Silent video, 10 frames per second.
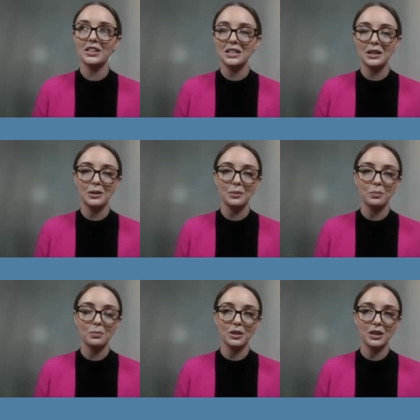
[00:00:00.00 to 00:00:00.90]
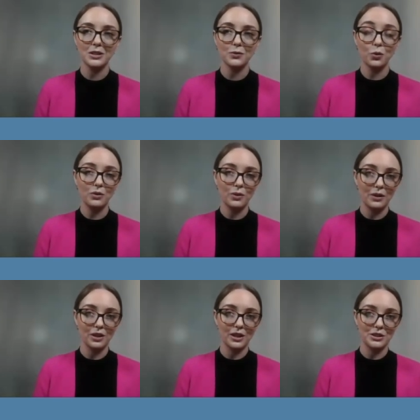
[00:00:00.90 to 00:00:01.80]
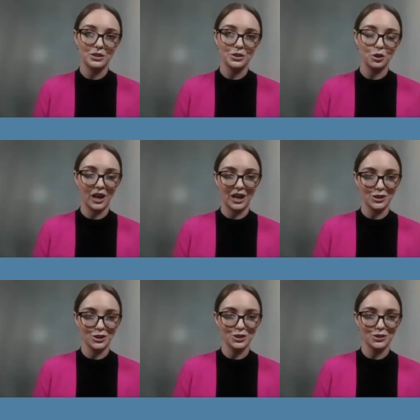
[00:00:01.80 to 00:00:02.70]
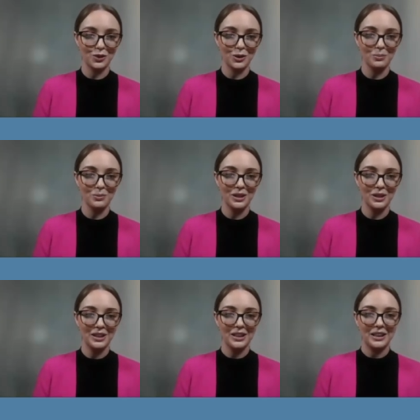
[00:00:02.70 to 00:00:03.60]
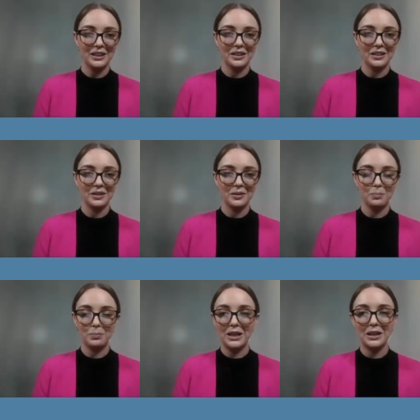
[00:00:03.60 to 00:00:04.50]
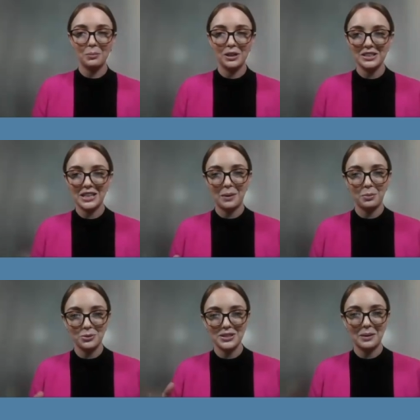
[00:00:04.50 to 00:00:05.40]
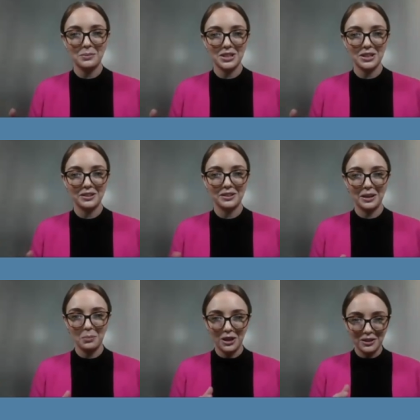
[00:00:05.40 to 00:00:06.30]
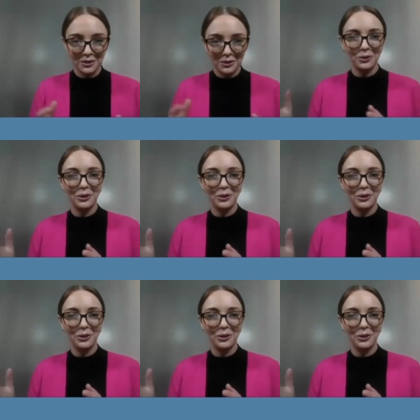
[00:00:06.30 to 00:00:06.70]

idea, there's 45 classes you can choose from. Mm-hmm big companies, Apple, Samsung, they might go